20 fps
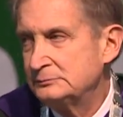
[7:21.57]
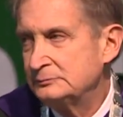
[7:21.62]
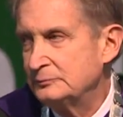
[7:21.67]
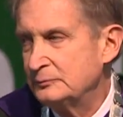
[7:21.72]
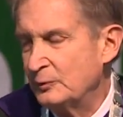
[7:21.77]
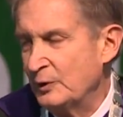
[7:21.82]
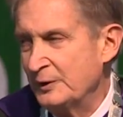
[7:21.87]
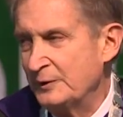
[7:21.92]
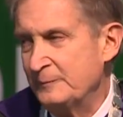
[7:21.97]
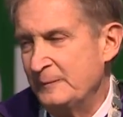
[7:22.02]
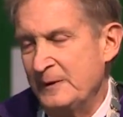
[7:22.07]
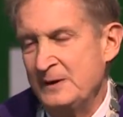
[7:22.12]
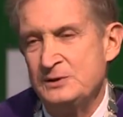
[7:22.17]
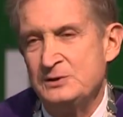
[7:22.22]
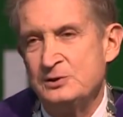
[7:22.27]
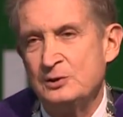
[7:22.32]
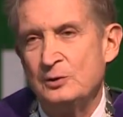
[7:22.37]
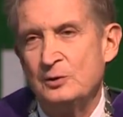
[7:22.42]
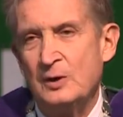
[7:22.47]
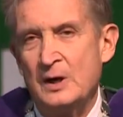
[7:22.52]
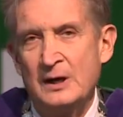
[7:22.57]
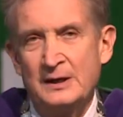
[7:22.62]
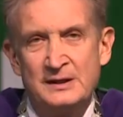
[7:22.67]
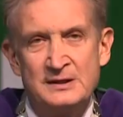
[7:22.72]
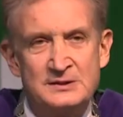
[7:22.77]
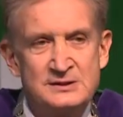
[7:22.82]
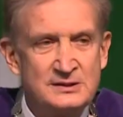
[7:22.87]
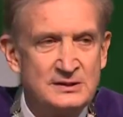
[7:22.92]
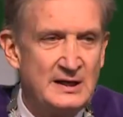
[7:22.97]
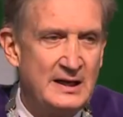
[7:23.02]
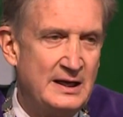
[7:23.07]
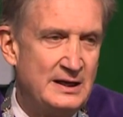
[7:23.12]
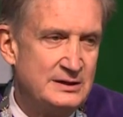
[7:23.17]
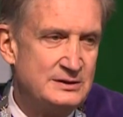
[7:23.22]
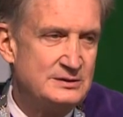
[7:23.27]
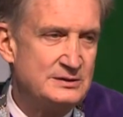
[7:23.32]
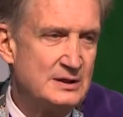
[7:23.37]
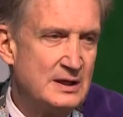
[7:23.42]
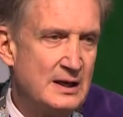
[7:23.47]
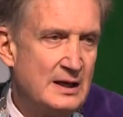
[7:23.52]
With me, too, on this
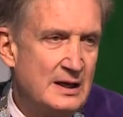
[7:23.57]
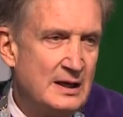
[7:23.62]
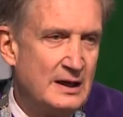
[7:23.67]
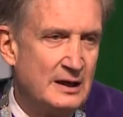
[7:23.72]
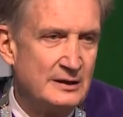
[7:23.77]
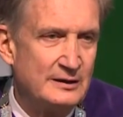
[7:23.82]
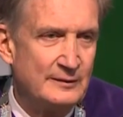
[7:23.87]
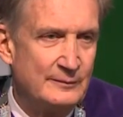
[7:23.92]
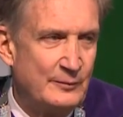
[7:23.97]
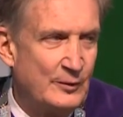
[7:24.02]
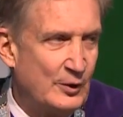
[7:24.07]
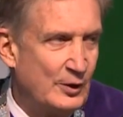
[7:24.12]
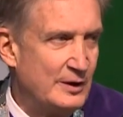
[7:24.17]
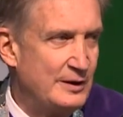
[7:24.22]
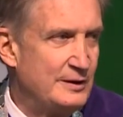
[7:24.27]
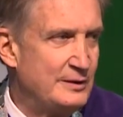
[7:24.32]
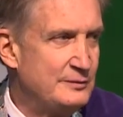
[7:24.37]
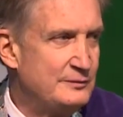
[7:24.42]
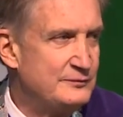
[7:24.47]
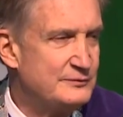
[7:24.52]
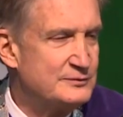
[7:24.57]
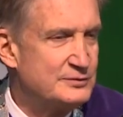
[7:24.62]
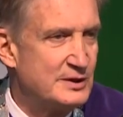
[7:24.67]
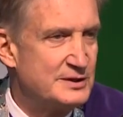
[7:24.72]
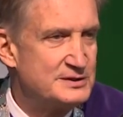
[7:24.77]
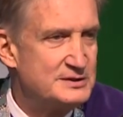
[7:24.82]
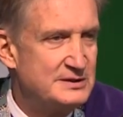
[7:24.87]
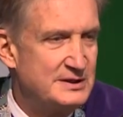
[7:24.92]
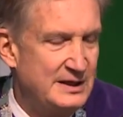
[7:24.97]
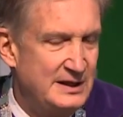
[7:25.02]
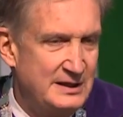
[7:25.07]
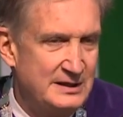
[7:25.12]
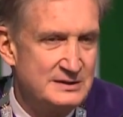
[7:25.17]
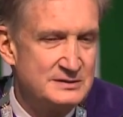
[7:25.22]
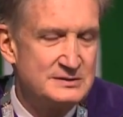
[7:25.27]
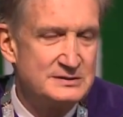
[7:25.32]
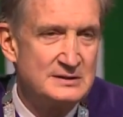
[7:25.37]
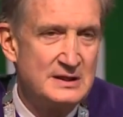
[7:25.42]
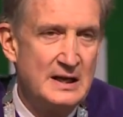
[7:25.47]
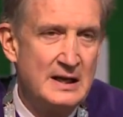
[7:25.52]
stage are the Board of
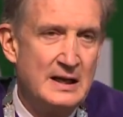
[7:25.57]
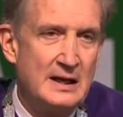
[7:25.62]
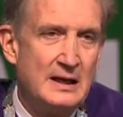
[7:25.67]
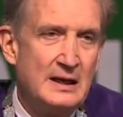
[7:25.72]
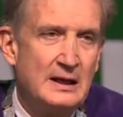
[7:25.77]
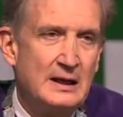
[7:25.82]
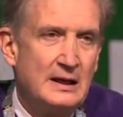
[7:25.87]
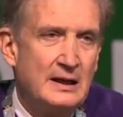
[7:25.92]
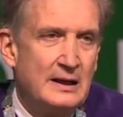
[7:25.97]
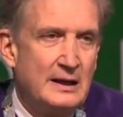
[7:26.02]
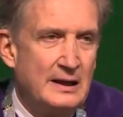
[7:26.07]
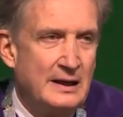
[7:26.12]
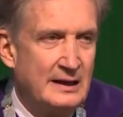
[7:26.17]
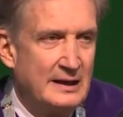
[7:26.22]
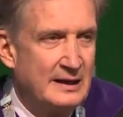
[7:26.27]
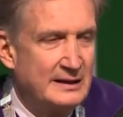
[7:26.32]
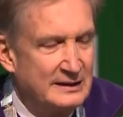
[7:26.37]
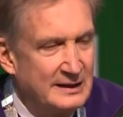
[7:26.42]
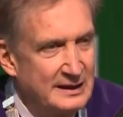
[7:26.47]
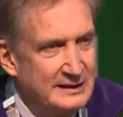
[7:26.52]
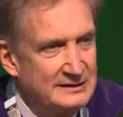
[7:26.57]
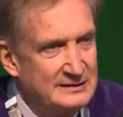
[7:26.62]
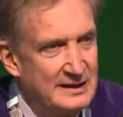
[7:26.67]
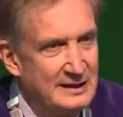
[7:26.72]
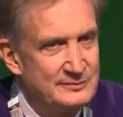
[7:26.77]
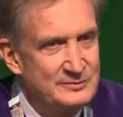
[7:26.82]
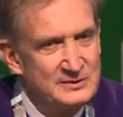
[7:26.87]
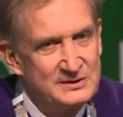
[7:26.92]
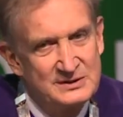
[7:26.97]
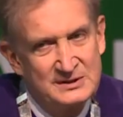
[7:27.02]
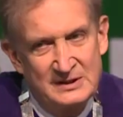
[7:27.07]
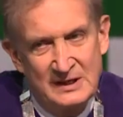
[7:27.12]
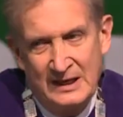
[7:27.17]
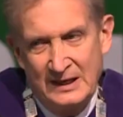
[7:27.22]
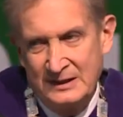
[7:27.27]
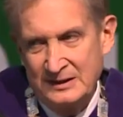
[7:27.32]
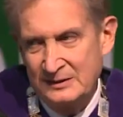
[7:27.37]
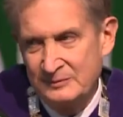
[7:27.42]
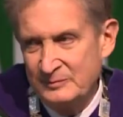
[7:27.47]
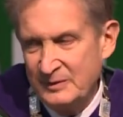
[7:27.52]
Trustees, and I'd like them to
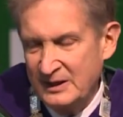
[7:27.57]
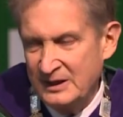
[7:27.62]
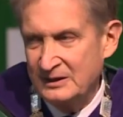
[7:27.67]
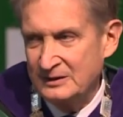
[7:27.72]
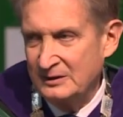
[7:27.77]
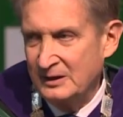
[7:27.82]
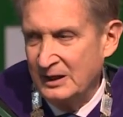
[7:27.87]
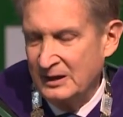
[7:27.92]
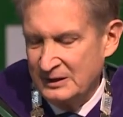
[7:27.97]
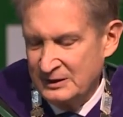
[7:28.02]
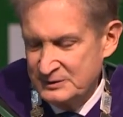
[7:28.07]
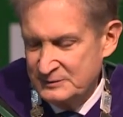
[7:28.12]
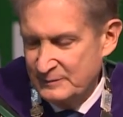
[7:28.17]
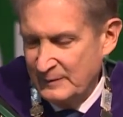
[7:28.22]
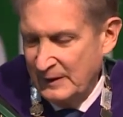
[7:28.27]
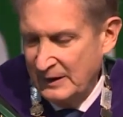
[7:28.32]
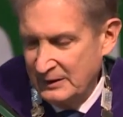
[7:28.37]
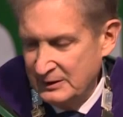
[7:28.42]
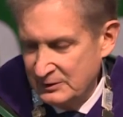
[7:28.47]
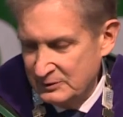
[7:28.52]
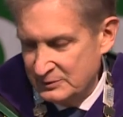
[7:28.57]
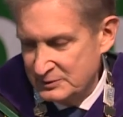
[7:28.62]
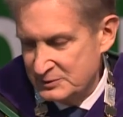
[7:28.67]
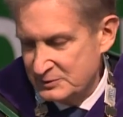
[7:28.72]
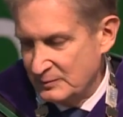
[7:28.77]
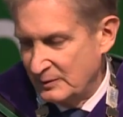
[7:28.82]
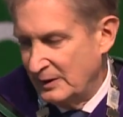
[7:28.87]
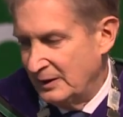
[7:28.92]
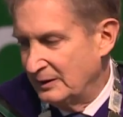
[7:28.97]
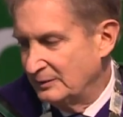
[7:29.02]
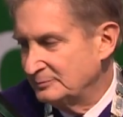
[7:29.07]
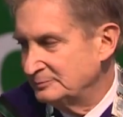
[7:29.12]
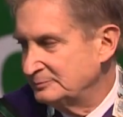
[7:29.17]
stand and be acknowledged by you as well.